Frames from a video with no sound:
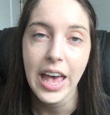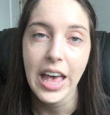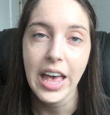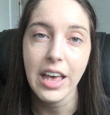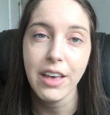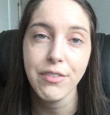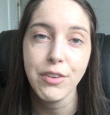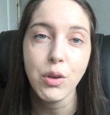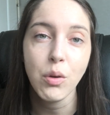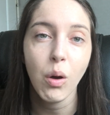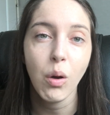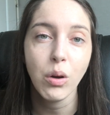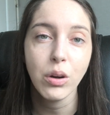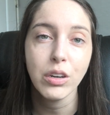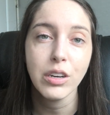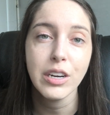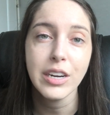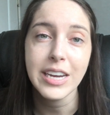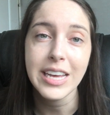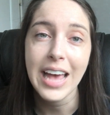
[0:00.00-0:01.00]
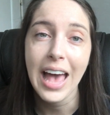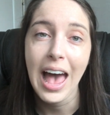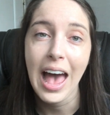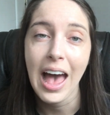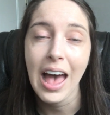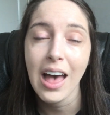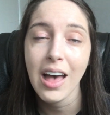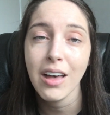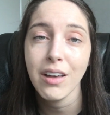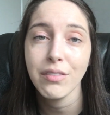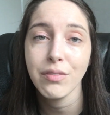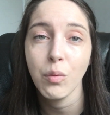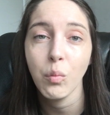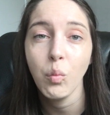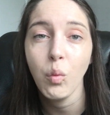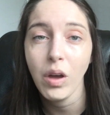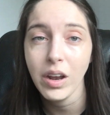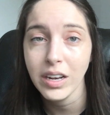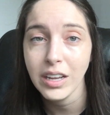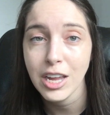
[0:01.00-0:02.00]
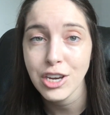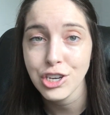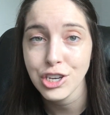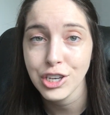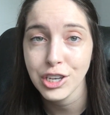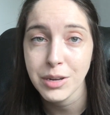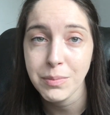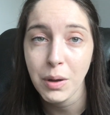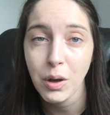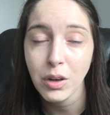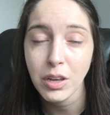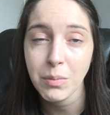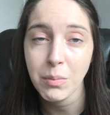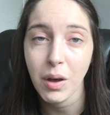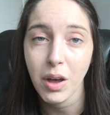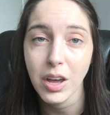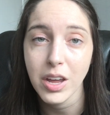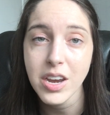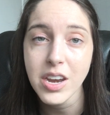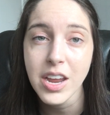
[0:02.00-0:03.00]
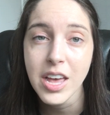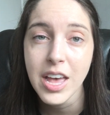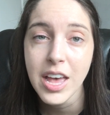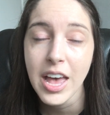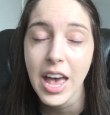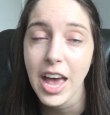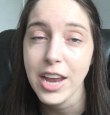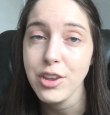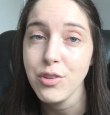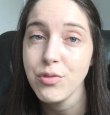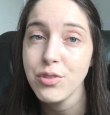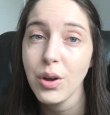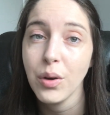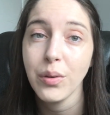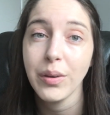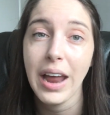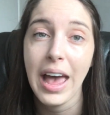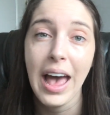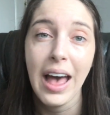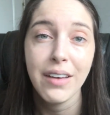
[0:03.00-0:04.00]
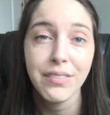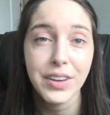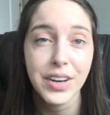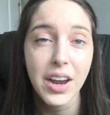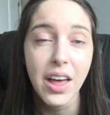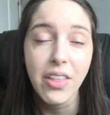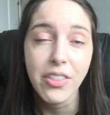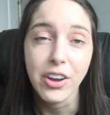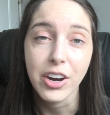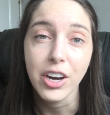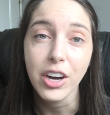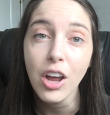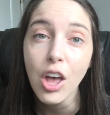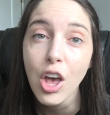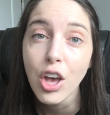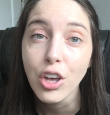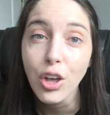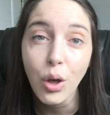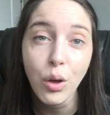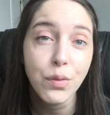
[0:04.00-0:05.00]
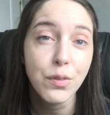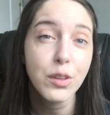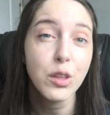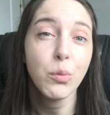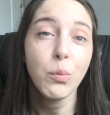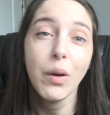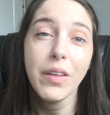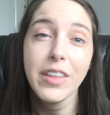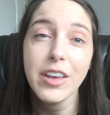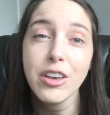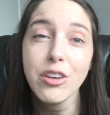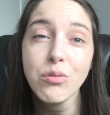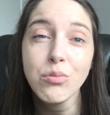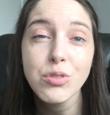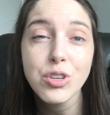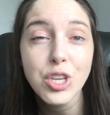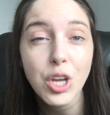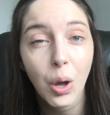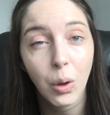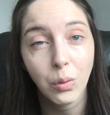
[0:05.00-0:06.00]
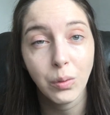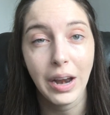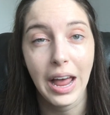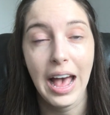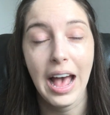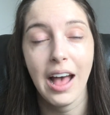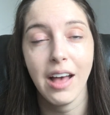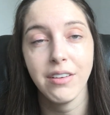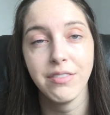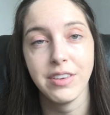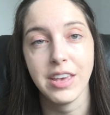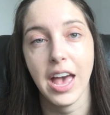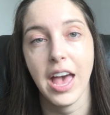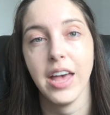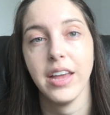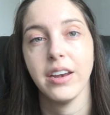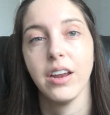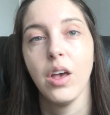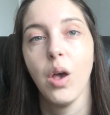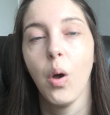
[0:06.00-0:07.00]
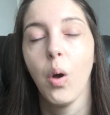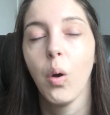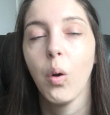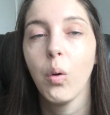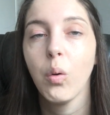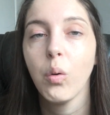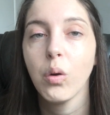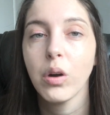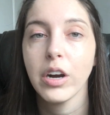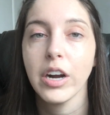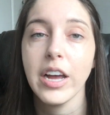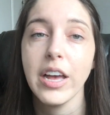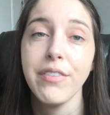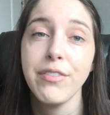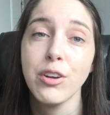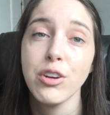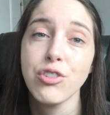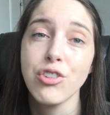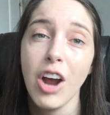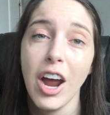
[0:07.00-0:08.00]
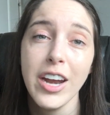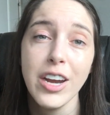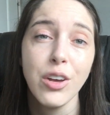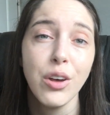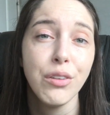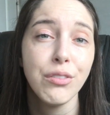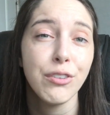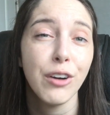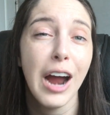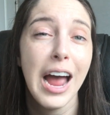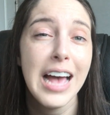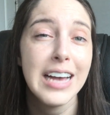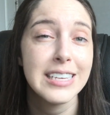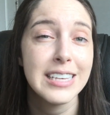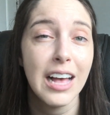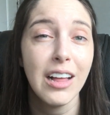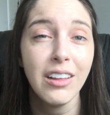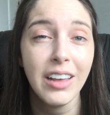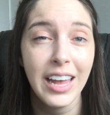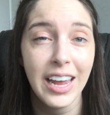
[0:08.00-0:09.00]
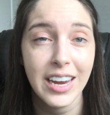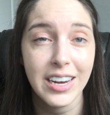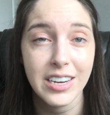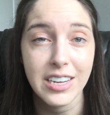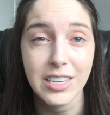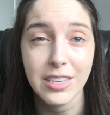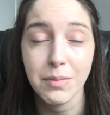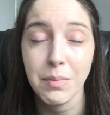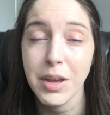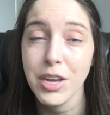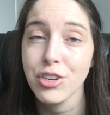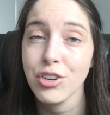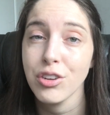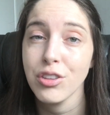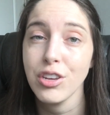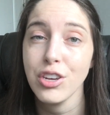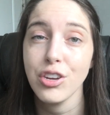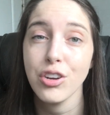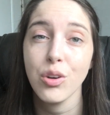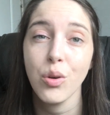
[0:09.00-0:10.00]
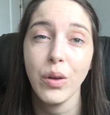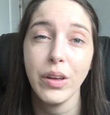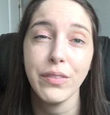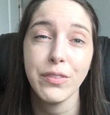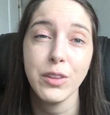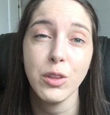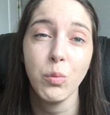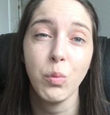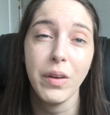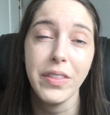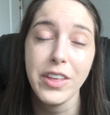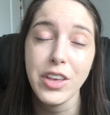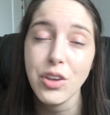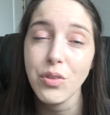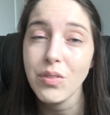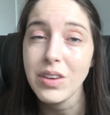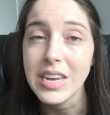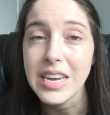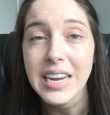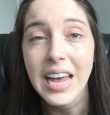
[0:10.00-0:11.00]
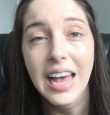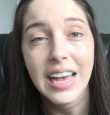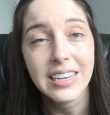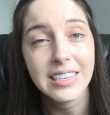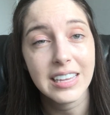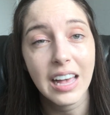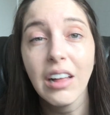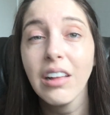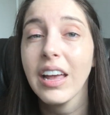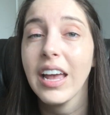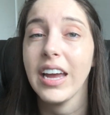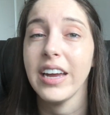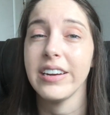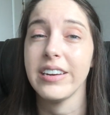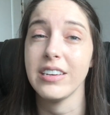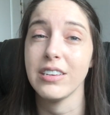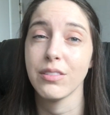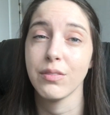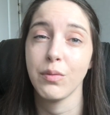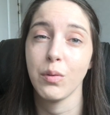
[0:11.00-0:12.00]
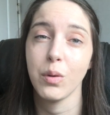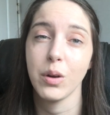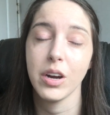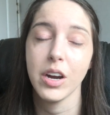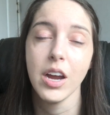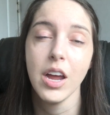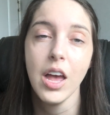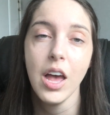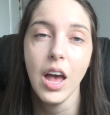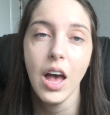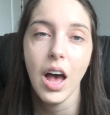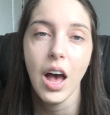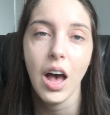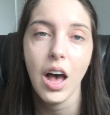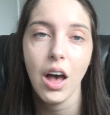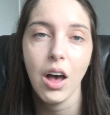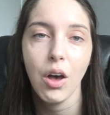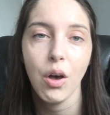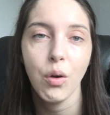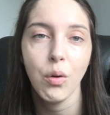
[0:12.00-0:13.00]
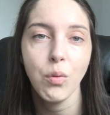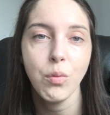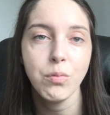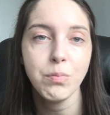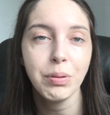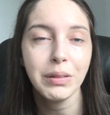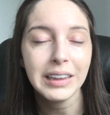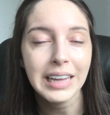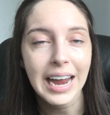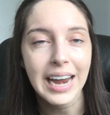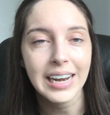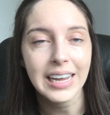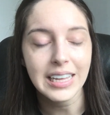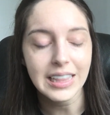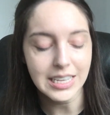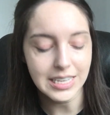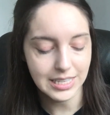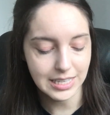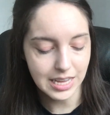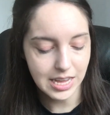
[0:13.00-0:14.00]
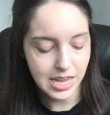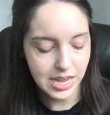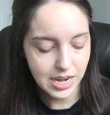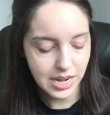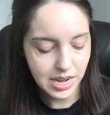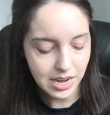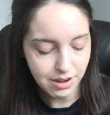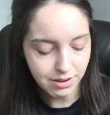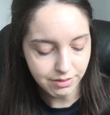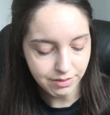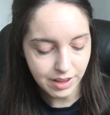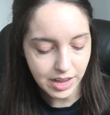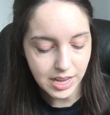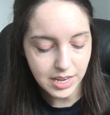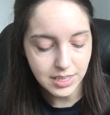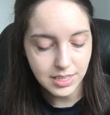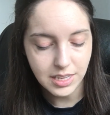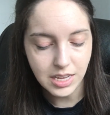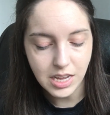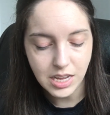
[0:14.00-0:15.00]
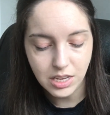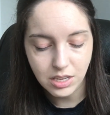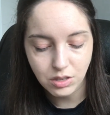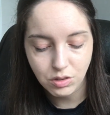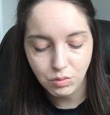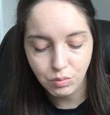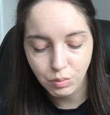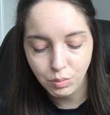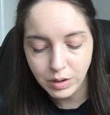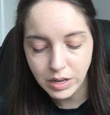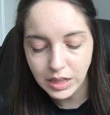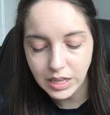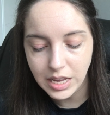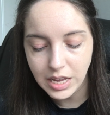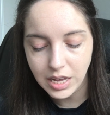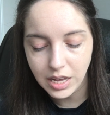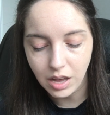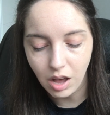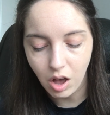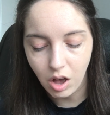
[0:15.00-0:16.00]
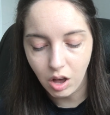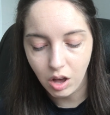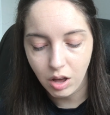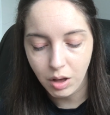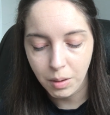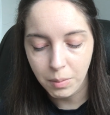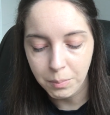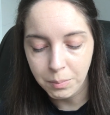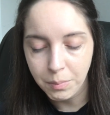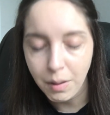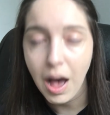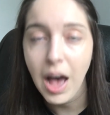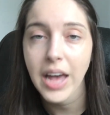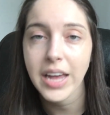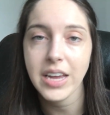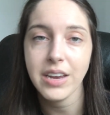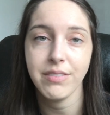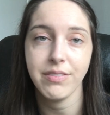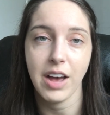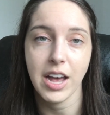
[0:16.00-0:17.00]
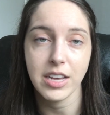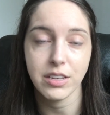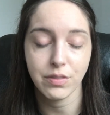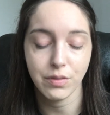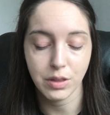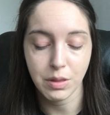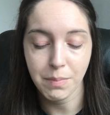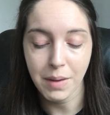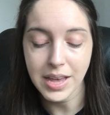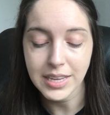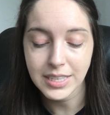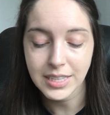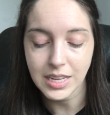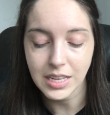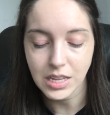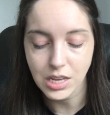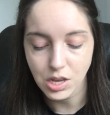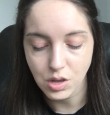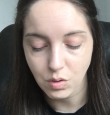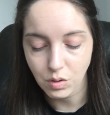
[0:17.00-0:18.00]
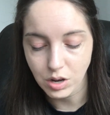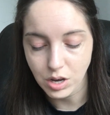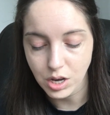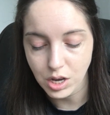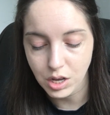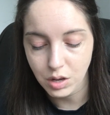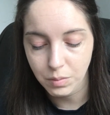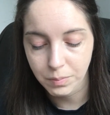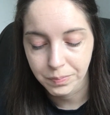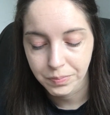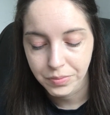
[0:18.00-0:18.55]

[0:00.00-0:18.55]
If you already have one legendary Pokemon and you don't have another, go for the one that you don't have yet. Or if you're trying to go for XL candies, make sure that you're going for the one that you need XL candies for. Planning this in advance is really my advice for the best thing that you can do.